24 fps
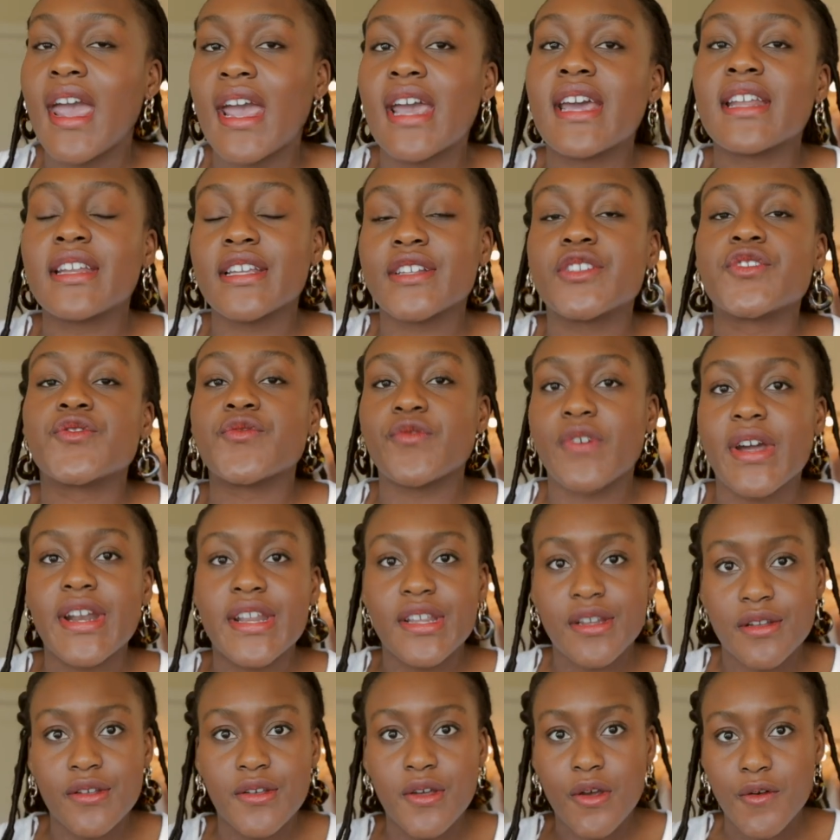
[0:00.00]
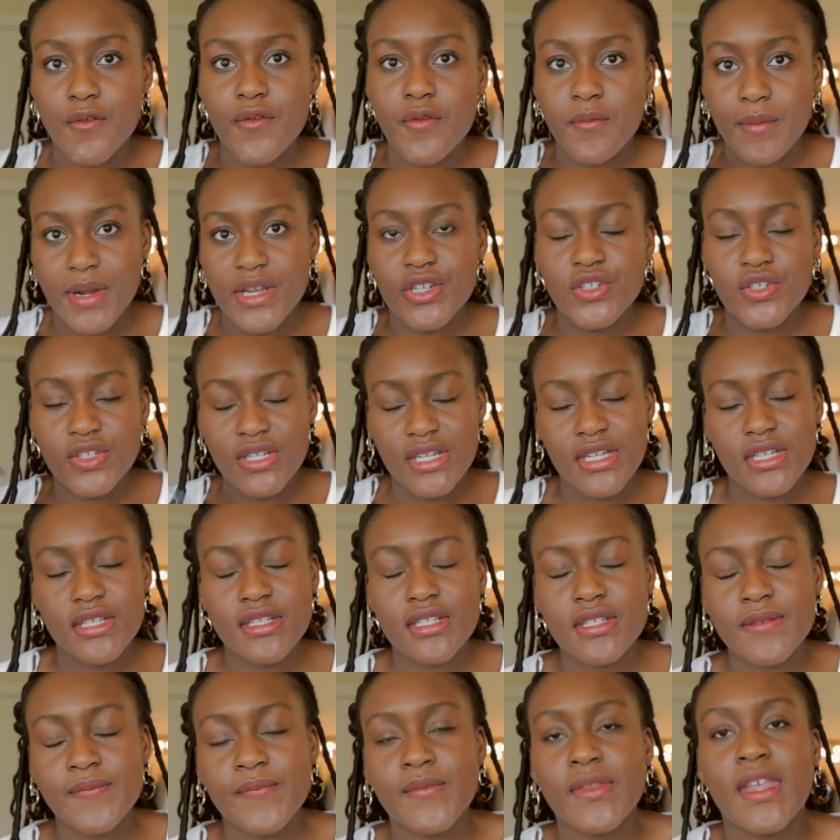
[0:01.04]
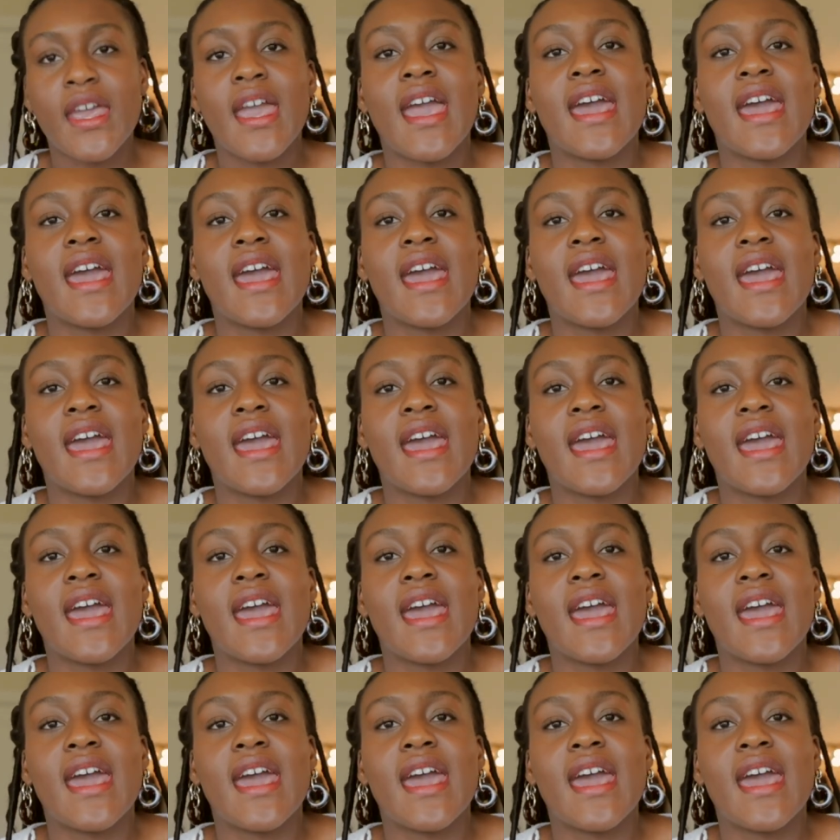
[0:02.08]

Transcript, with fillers: and it's ready to go for my jeans.